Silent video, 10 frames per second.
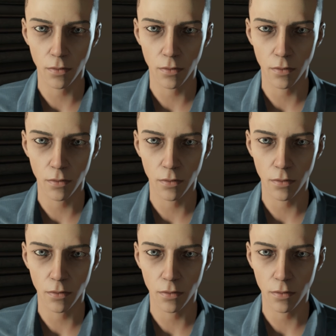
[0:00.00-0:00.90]

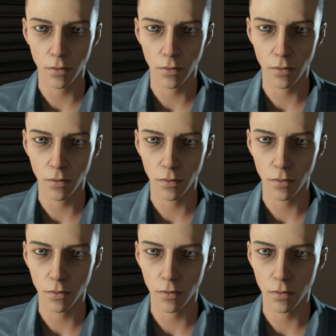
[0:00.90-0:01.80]

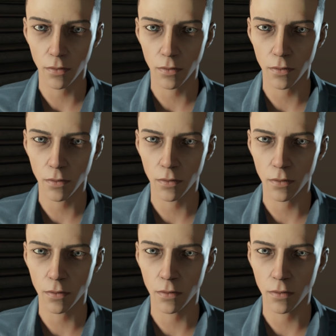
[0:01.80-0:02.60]
(silence)